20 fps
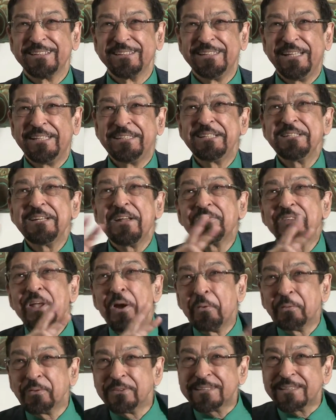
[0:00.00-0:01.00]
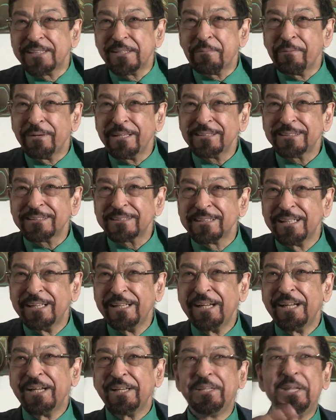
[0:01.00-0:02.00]
They didn't have their own cinemas.
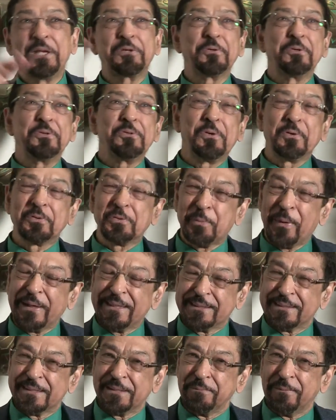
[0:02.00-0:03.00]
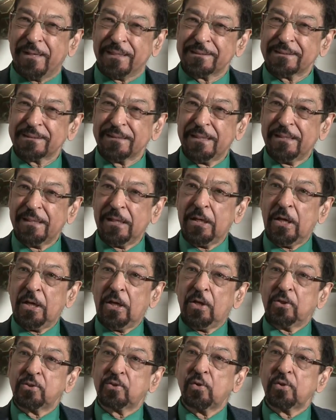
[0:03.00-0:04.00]
They couldn't go to white cinemas.
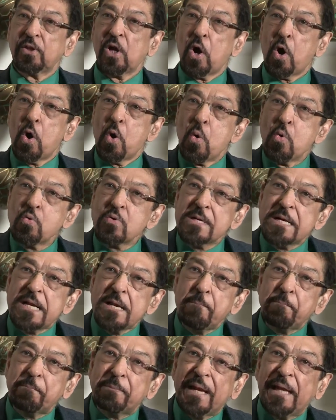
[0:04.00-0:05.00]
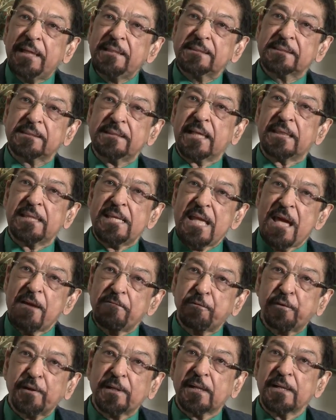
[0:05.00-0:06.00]
So the only place that the
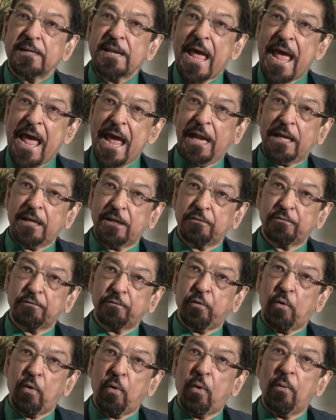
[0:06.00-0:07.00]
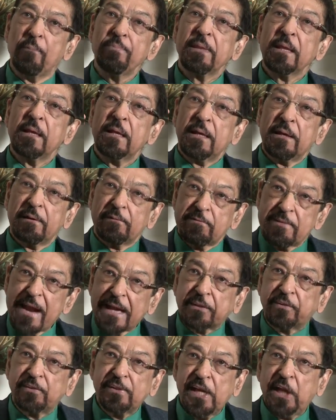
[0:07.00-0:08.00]
African had for
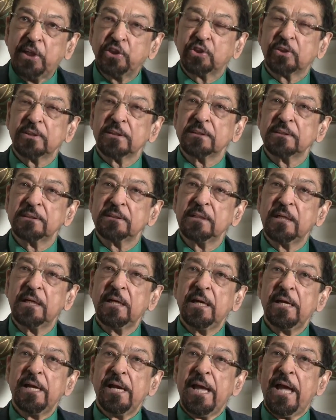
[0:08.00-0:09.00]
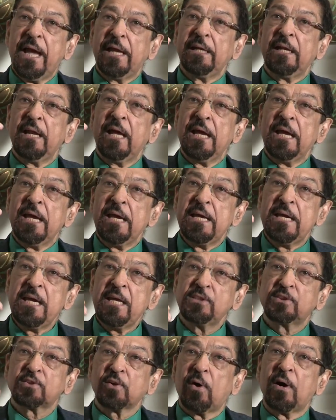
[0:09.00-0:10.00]
recreation and
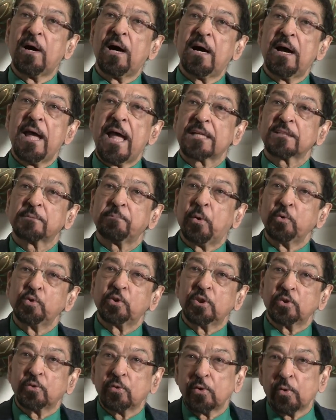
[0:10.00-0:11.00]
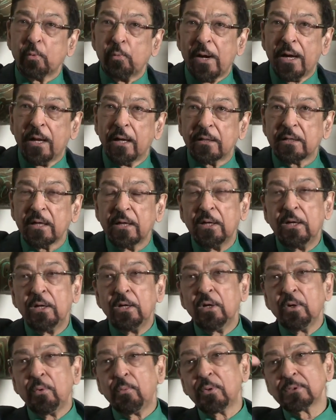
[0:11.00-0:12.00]
his or her exposure to the world
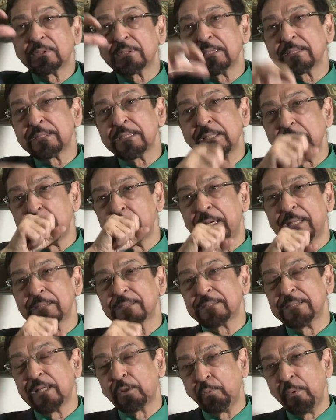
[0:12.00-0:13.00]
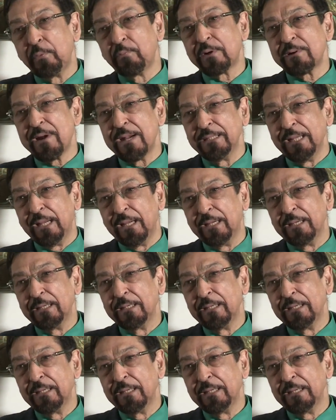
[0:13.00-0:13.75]
was the cinemas that we were running.